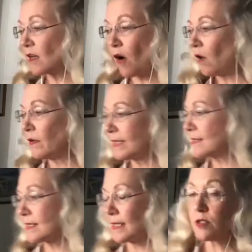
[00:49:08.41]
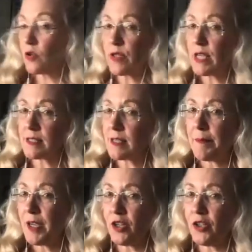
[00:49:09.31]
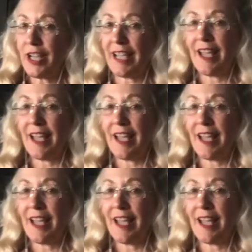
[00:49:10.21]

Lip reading: all these things are things I'm hearing